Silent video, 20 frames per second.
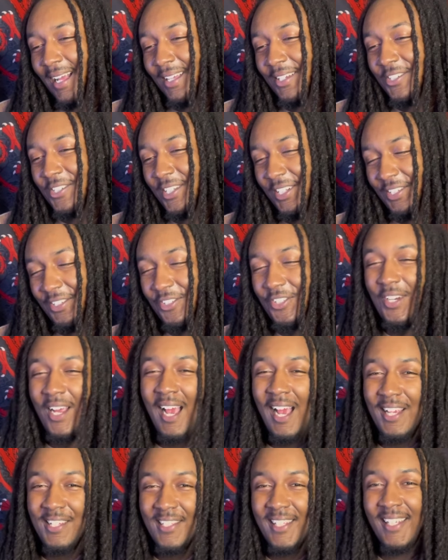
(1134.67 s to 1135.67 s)
She
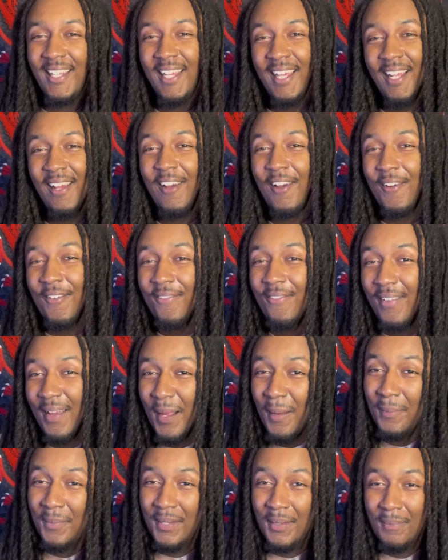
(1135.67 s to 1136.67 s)
tries to get her
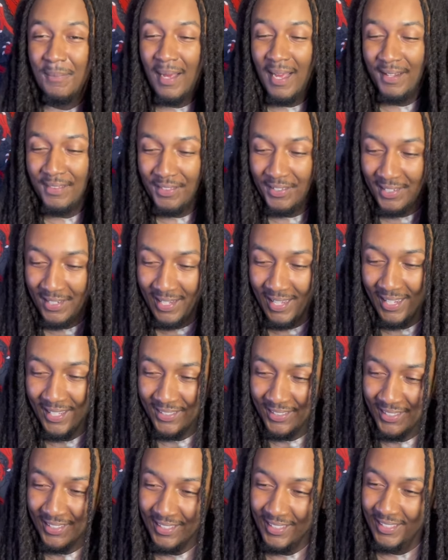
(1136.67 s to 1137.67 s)
family back
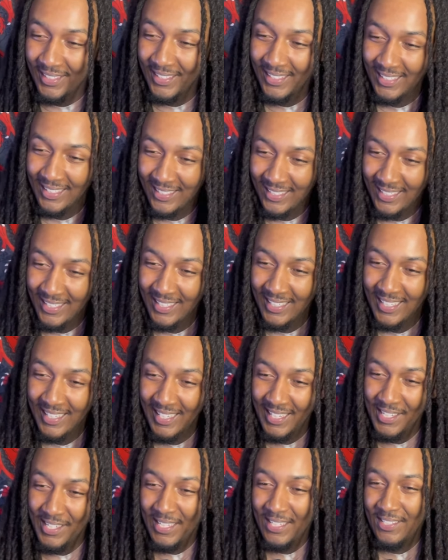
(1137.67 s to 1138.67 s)
together
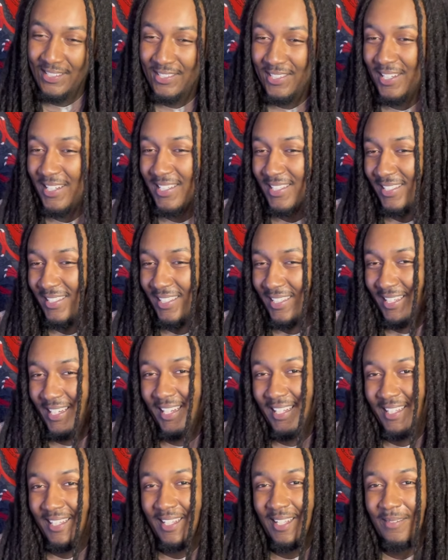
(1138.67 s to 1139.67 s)
just to
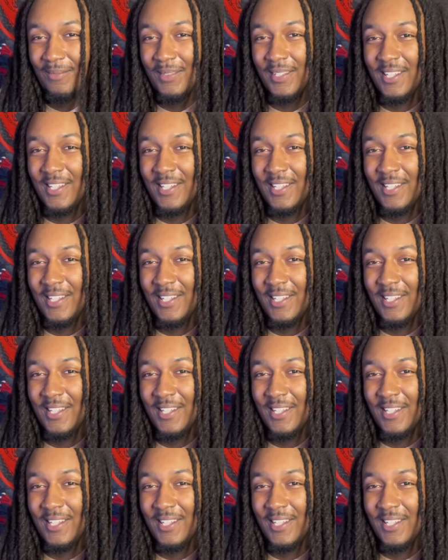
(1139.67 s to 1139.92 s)
get them